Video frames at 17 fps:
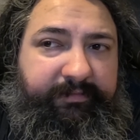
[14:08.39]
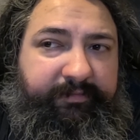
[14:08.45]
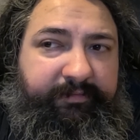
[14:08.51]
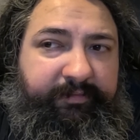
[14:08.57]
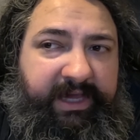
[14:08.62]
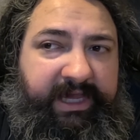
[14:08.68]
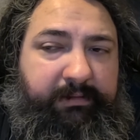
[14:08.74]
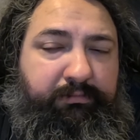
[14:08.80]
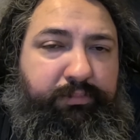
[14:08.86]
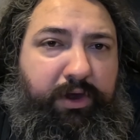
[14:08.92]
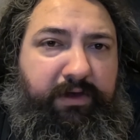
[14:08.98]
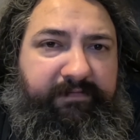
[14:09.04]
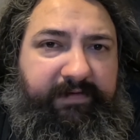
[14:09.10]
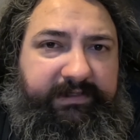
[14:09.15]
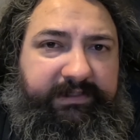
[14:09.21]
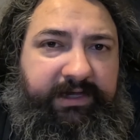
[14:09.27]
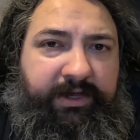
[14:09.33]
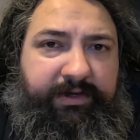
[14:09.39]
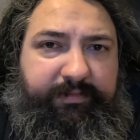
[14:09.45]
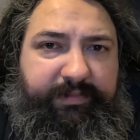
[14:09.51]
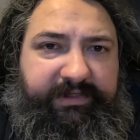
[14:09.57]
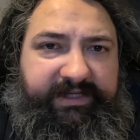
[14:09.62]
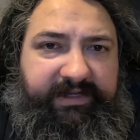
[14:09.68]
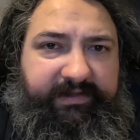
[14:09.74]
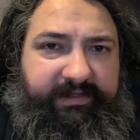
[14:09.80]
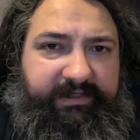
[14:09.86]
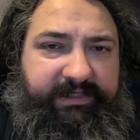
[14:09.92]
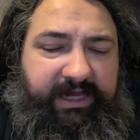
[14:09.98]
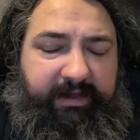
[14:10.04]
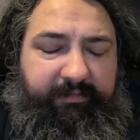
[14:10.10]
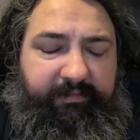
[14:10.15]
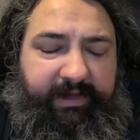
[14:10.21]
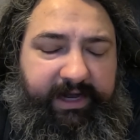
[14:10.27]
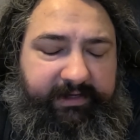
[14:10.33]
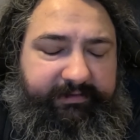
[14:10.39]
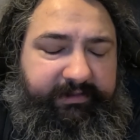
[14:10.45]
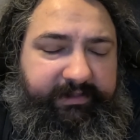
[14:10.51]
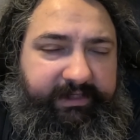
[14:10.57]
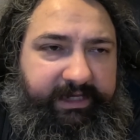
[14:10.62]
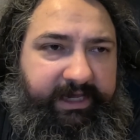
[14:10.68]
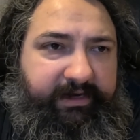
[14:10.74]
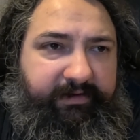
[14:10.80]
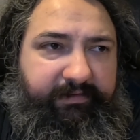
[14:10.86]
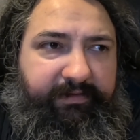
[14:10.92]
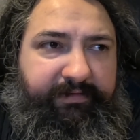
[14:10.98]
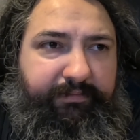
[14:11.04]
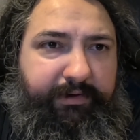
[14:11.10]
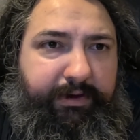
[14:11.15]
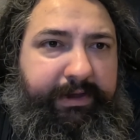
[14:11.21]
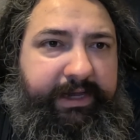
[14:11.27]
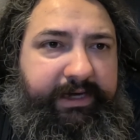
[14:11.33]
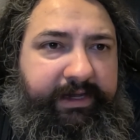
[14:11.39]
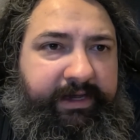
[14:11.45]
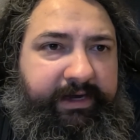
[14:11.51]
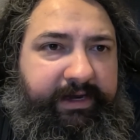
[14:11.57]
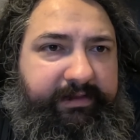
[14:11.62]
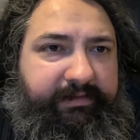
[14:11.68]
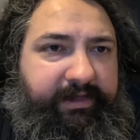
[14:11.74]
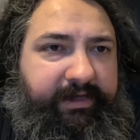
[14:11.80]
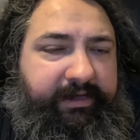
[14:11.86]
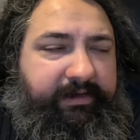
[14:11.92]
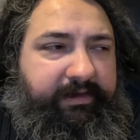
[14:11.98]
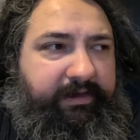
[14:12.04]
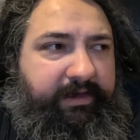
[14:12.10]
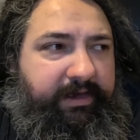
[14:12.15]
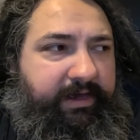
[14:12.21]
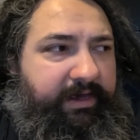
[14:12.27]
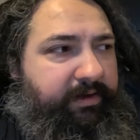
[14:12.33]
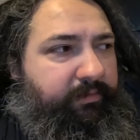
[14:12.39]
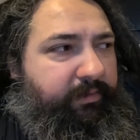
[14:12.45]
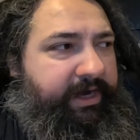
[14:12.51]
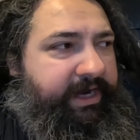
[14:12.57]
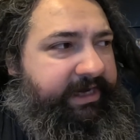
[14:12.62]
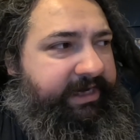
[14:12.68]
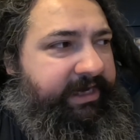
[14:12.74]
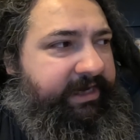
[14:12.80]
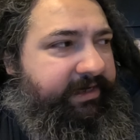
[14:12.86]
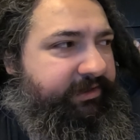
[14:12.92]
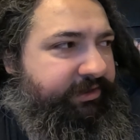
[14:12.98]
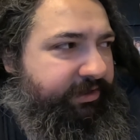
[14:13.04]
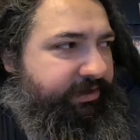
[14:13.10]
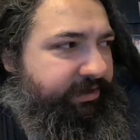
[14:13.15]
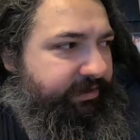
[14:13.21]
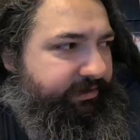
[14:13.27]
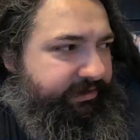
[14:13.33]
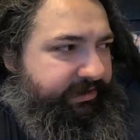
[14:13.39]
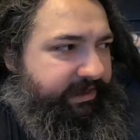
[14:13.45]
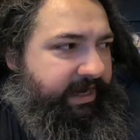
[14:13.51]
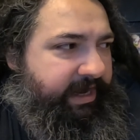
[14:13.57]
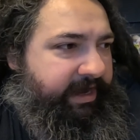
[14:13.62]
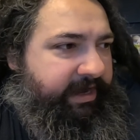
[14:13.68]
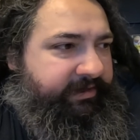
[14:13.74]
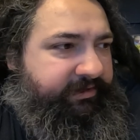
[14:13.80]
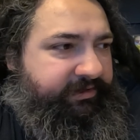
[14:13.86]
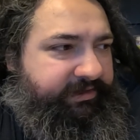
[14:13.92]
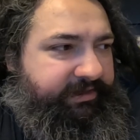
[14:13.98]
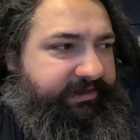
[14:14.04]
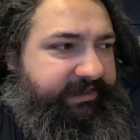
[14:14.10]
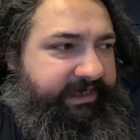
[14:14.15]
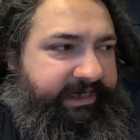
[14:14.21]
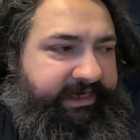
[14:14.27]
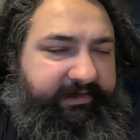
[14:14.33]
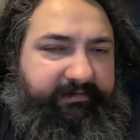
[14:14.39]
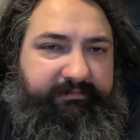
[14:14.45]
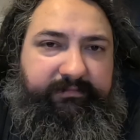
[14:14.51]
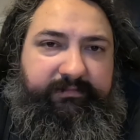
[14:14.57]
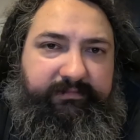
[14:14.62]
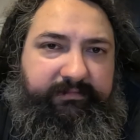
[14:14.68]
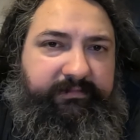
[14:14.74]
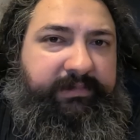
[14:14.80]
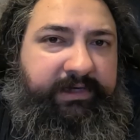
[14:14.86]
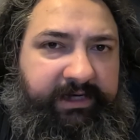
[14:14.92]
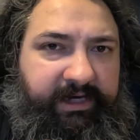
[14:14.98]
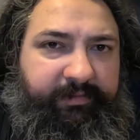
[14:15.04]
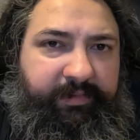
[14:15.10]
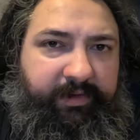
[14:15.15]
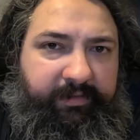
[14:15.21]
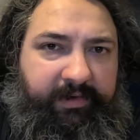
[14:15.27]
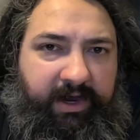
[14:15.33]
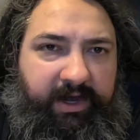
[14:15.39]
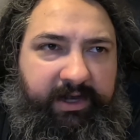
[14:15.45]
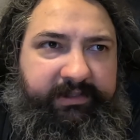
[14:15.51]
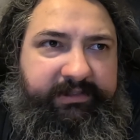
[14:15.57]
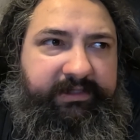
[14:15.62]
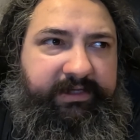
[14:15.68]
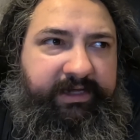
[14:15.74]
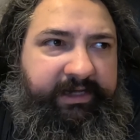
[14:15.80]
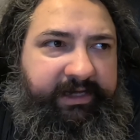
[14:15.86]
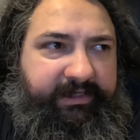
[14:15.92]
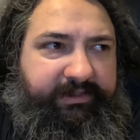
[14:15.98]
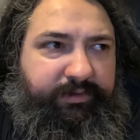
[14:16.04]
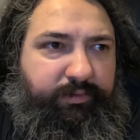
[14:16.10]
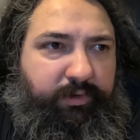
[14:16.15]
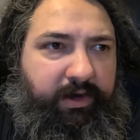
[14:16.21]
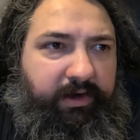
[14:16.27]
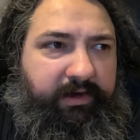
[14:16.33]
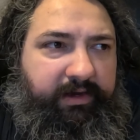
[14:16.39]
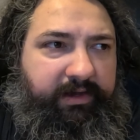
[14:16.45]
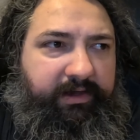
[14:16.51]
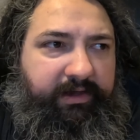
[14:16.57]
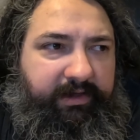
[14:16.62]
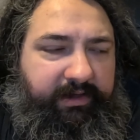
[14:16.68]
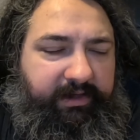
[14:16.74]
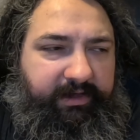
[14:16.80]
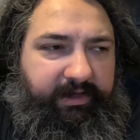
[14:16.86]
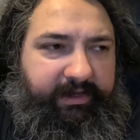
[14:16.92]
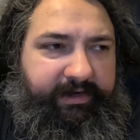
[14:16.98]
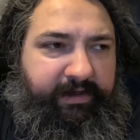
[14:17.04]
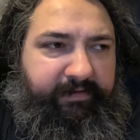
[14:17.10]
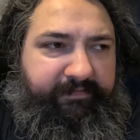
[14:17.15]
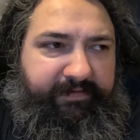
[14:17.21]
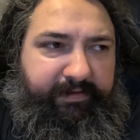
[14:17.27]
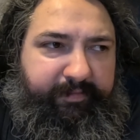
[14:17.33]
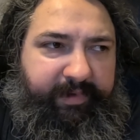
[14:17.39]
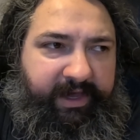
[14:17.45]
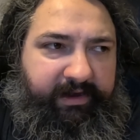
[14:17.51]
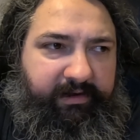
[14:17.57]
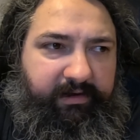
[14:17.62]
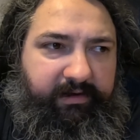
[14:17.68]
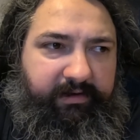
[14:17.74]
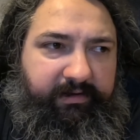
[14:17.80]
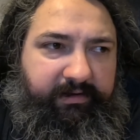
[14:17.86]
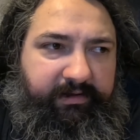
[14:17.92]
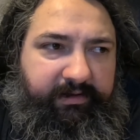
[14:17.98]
being perfect 100% of the time, but actually getting through it. And I think what I need to do today is just eat a couple of bars and get to work, and I'll feel better.